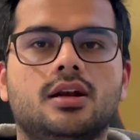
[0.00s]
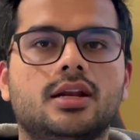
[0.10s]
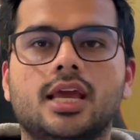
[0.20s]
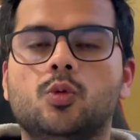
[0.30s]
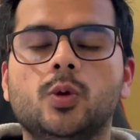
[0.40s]

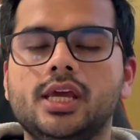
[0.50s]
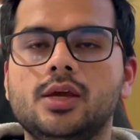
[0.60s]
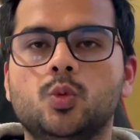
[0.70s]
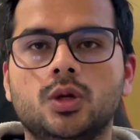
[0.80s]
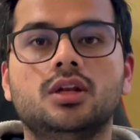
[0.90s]
Like
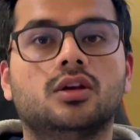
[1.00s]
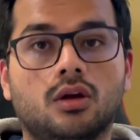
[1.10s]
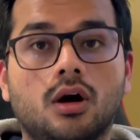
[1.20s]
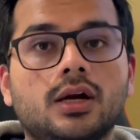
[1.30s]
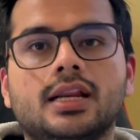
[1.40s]
we will
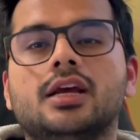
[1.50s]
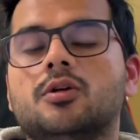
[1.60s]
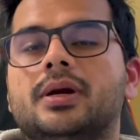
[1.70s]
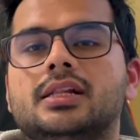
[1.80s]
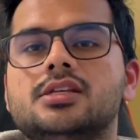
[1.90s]
not
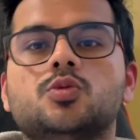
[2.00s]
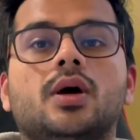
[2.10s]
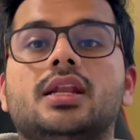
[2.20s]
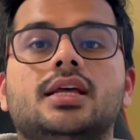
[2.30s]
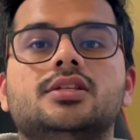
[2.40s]
recommend this
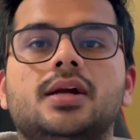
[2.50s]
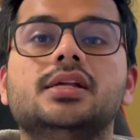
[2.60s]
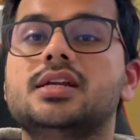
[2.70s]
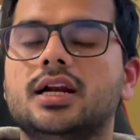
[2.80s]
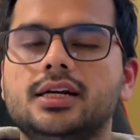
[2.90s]
one line
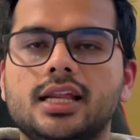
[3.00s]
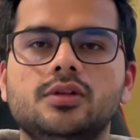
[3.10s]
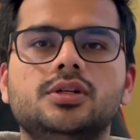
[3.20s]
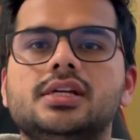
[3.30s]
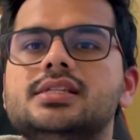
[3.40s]
strategy. And I'll tell you
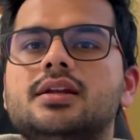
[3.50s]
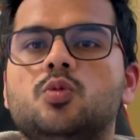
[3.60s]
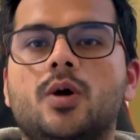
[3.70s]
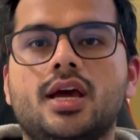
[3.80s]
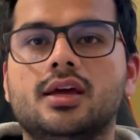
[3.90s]
the reason
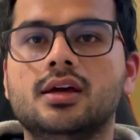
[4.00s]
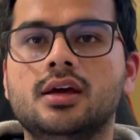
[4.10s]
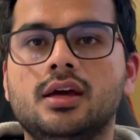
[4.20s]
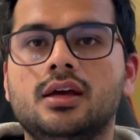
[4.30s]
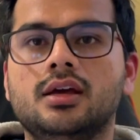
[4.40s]
why.
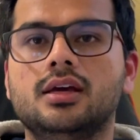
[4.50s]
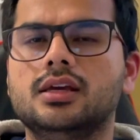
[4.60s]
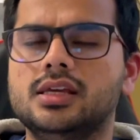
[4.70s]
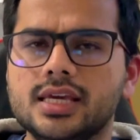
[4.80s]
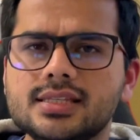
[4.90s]

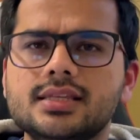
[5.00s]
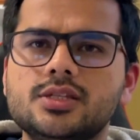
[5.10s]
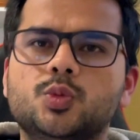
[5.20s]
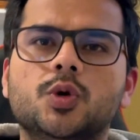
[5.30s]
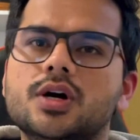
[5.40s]
Yes,
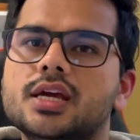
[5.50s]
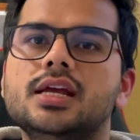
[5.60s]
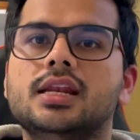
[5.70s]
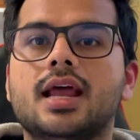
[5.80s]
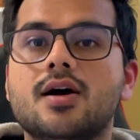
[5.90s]
it's
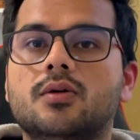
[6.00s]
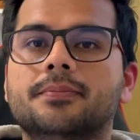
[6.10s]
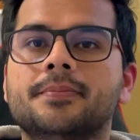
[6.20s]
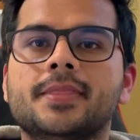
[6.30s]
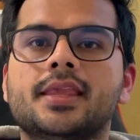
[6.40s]
working now.
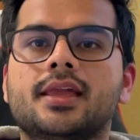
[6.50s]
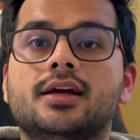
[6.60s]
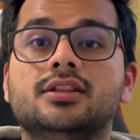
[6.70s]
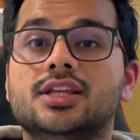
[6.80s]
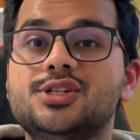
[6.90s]

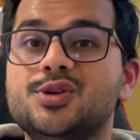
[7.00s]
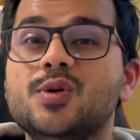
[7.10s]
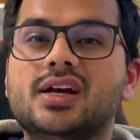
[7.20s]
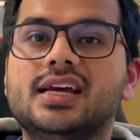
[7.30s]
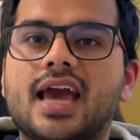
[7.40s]
There's
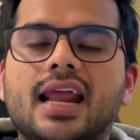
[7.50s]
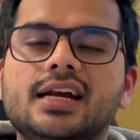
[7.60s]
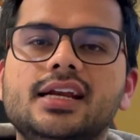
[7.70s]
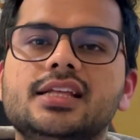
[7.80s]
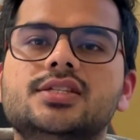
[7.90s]
no
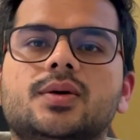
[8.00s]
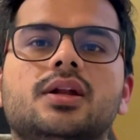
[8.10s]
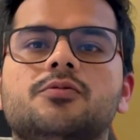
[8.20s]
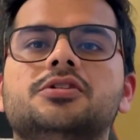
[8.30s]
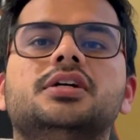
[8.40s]
guarantee it's going
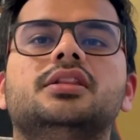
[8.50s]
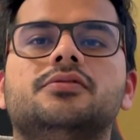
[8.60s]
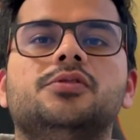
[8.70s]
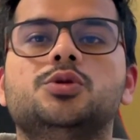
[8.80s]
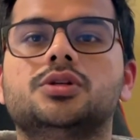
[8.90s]
to work in the
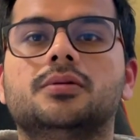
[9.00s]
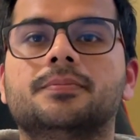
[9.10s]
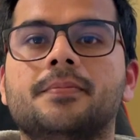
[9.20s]
future.